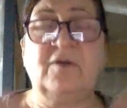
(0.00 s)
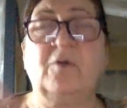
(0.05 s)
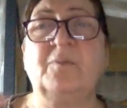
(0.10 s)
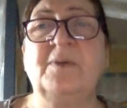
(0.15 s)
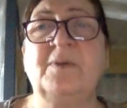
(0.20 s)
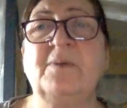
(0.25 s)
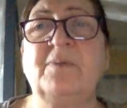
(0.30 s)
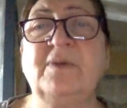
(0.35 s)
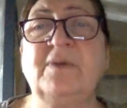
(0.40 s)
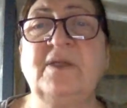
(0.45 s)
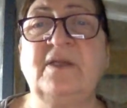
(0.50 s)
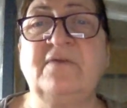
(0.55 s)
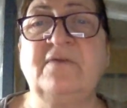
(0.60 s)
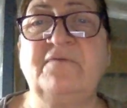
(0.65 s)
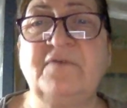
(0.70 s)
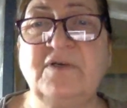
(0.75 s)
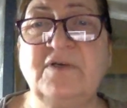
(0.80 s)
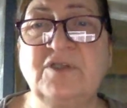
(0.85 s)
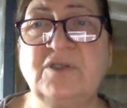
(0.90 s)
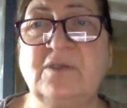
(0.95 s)
people in
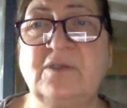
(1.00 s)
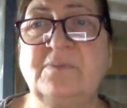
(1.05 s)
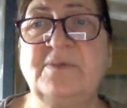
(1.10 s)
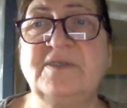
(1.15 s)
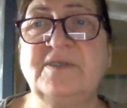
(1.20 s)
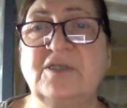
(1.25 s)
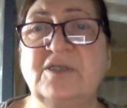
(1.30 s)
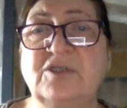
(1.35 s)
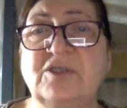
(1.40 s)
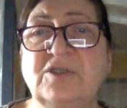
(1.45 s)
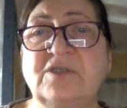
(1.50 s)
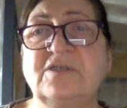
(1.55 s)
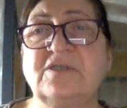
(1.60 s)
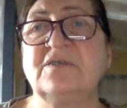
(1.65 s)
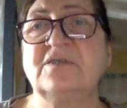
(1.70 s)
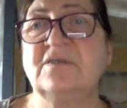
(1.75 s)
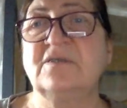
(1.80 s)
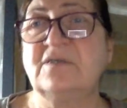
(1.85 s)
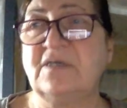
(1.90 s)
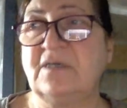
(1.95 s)
official
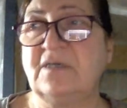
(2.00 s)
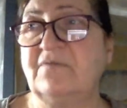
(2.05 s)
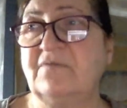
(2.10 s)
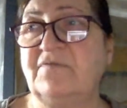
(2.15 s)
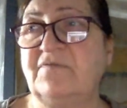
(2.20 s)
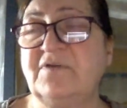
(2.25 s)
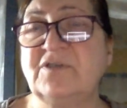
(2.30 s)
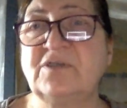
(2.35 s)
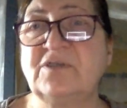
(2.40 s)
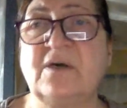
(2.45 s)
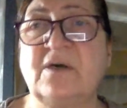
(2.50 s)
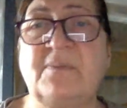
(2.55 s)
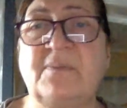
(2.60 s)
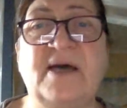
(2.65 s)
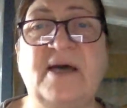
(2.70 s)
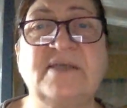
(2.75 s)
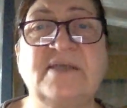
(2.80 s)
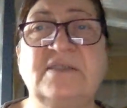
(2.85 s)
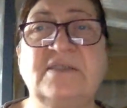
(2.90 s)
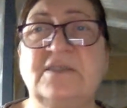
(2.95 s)
positions, in official
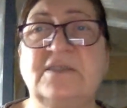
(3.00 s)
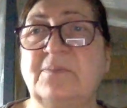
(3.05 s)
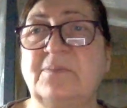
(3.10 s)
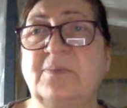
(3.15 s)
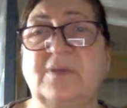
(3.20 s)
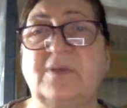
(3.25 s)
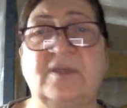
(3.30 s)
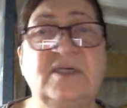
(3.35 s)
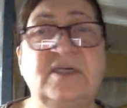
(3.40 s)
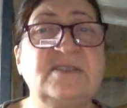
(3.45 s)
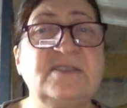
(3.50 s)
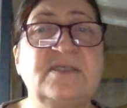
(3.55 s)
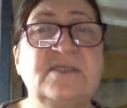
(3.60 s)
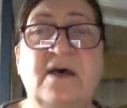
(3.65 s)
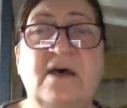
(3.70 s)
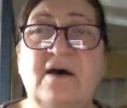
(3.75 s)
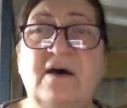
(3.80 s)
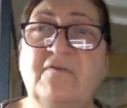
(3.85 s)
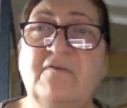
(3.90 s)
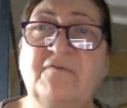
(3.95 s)
capacity, police,
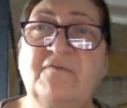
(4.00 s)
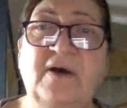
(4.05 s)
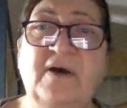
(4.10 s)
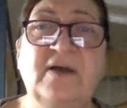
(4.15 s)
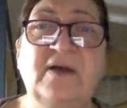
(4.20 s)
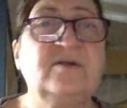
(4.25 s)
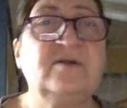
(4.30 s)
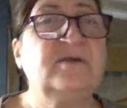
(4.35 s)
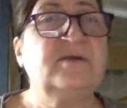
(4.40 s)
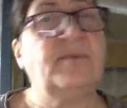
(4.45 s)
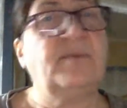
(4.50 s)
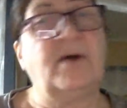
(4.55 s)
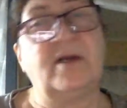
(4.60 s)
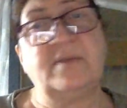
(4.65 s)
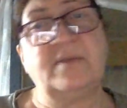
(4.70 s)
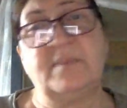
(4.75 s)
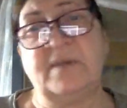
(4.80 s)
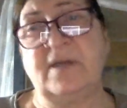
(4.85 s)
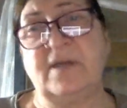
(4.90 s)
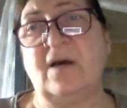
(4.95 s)
fire
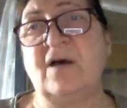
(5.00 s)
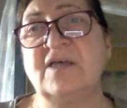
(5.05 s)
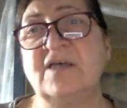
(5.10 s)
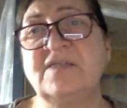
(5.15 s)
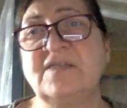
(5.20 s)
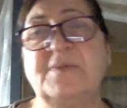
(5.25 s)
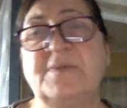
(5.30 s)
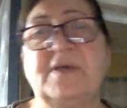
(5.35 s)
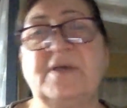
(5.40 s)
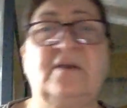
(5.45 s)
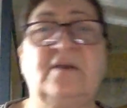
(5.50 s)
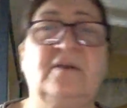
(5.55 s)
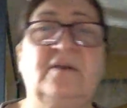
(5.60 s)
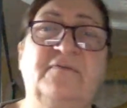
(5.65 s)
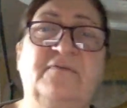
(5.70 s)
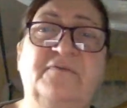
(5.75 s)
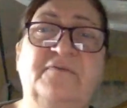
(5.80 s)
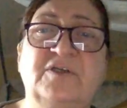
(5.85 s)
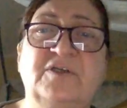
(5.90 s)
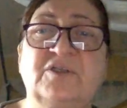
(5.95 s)
department, hospital
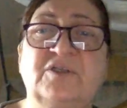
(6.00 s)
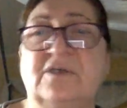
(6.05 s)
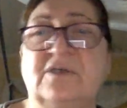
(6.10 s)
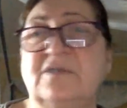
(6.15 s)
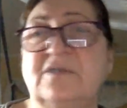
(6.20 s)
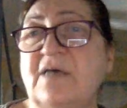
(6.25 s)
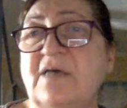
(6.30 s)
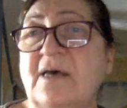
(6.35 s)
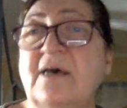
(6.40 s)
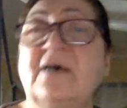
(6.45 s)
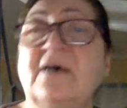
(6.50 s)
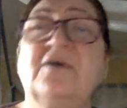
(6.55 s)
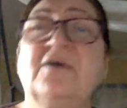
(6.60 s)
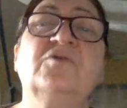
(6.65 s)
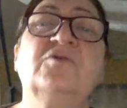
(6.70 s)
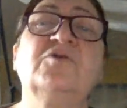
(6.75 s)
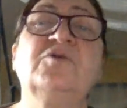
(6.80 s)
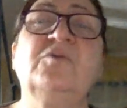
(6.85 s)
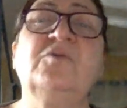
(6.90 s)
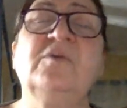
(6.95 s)
officials.
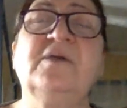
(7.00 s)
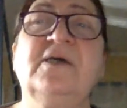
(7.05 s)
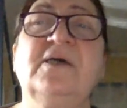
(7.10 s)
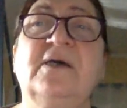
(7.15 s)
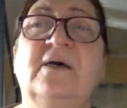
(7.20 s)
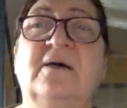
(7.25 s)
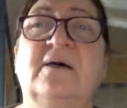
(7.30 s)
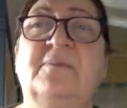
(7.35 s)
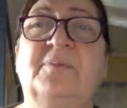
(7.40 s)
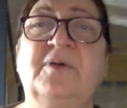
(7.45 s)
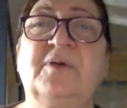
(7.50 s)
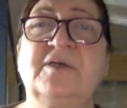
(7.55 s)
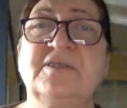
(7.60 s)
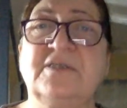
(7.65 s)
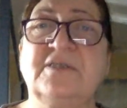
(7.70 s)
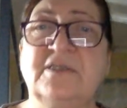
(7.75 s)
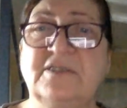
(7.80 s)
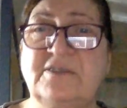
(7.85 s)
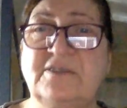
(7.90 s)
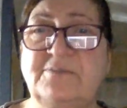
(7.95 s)
Usually a
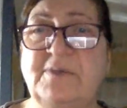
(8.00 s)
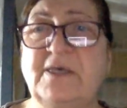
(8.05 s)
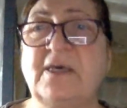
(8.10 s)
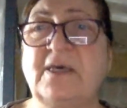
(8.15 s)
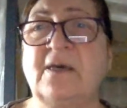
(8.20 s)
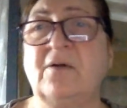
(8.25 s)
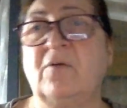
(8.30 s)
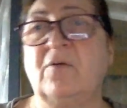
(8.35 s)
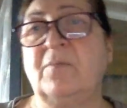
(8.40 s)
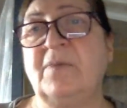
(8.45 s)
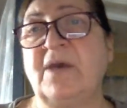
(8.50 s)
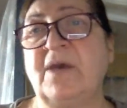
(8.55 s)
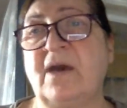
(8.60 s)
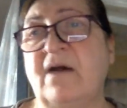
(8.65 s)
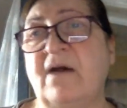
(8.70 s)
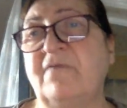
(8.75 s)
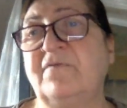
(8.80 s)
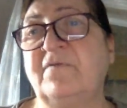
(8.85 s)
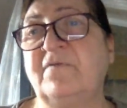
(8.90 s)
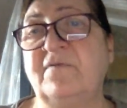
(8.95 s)
person speaking on
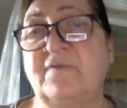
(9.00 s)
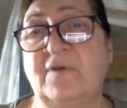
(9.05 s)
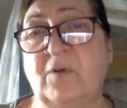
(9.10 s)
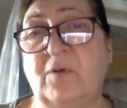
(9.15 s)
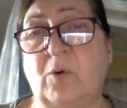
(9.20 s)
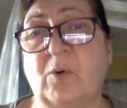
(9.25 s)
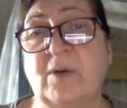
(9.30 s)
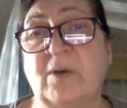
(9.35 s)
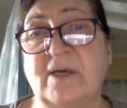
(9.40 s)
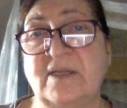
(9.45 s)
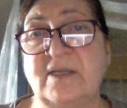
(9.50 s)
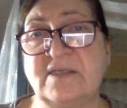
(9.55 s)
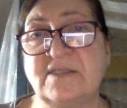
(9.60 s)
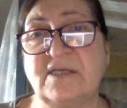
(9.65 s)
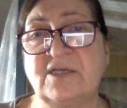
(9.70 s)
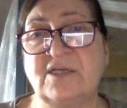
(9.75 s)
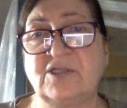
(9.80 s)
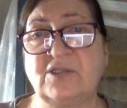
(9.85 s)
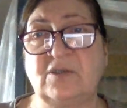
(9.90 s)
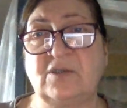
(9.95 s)
behalf of an
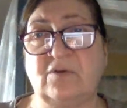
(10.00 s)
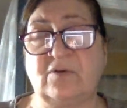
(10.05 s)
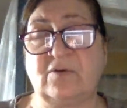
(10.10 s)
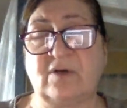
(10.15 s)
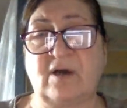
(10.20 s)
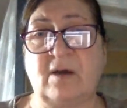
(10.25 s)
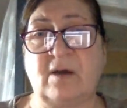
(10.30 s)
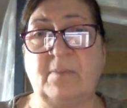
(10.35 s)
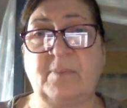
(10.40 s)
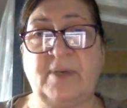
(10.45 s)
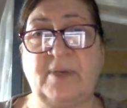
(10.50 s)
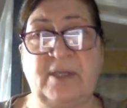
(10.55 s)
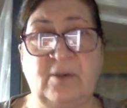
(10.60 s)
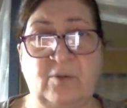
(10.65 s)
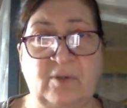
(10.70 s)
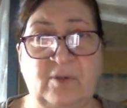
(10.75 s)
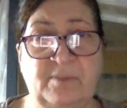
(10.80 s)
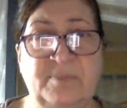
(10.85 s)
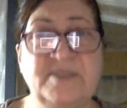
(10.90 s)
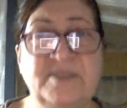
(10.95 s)
organization or a company
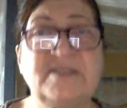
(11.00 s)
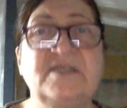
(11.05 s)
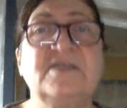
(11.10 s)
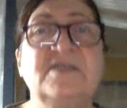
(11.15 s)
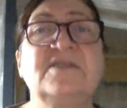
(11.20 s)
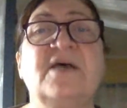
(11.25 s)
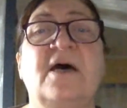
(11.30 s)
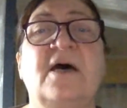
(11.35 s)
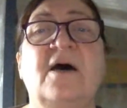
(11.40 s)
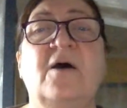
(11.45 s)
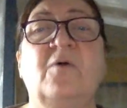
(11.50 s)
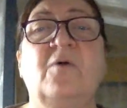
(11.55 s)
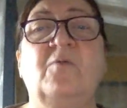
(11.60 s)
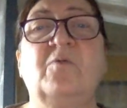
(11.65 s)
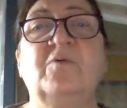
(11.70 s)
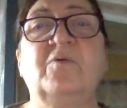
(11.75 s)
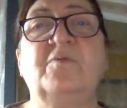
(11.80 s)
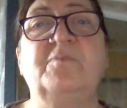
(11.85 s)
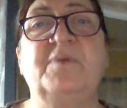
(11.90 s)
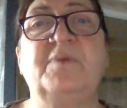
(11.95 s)
or a business
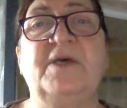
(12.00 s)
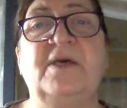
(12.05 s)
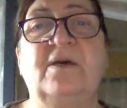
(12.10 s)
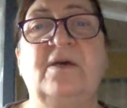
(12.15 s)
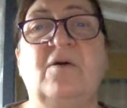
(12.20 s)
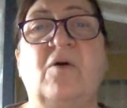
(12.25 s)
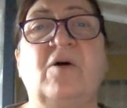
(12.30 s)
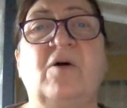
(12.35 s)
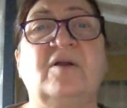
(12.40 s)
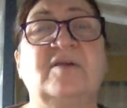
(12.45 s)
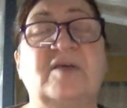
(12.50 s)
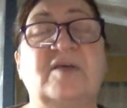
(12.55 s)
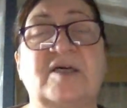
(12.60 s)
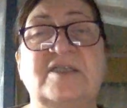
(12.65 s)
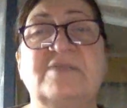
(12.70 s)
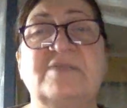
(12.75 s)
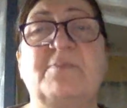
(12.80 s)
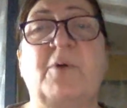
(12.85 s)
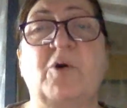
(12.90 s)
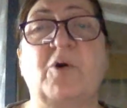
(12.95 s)
would be called a
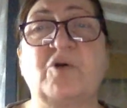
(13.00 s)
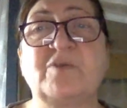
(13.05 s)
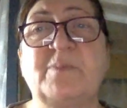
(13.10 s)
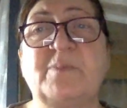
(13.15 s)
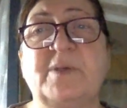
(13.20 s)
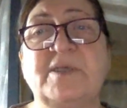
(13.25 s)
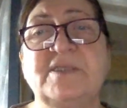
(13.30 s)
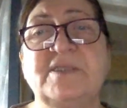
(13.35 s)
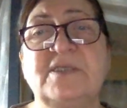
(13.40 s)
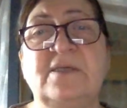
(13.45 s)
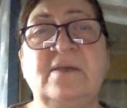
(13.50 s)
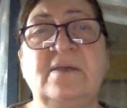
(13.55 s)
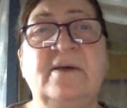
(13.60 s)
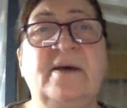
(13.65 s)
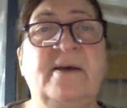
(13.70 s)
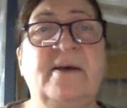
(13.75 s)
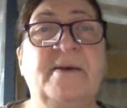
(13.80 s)
spokesperson.